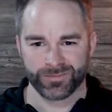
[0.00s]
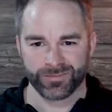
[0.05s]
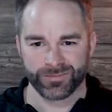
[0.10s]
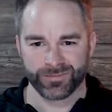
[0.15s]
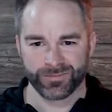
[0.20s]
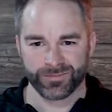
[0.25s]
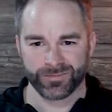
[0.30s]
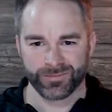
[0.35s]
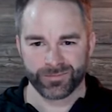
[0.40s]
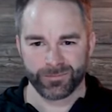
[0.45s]

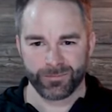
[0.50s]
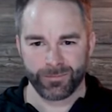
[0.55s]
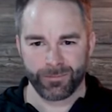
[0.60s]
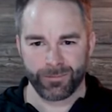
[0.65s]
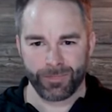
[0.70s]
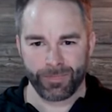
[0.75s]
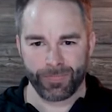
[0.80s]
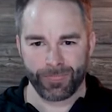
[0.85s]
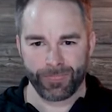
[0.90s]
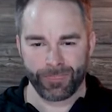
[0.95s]

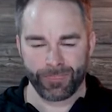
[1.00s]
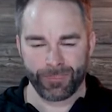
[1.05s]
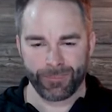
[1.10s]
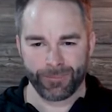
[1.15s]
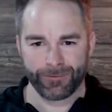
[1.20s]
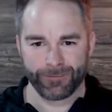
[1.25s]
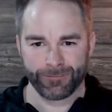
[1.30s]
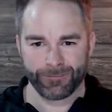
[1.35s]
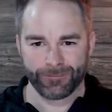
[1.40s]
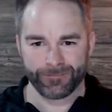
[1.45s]

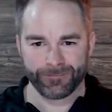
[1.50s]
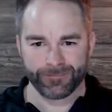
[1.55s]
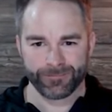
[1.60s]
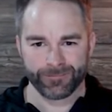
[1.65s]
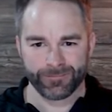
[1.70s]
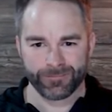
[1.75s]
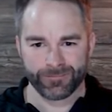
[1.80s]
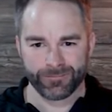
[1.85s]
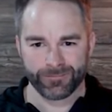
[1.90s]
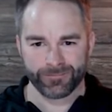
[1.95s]

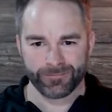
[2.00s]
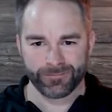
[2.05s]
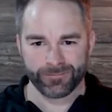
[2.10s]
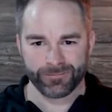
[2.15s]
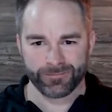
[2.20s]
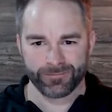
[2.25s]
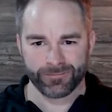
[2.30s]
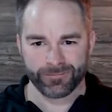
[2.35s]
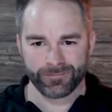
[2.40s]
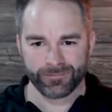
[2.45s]

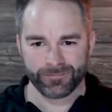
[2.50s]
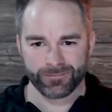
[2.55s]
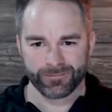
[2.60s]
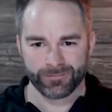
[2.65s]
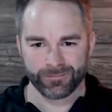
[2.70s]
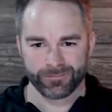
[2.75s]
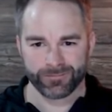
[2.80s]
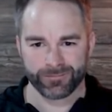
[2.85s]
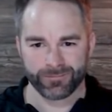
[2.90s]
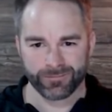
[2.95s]

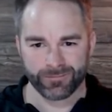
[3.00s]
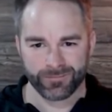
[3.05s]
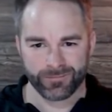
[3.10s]
This person isn't speaking.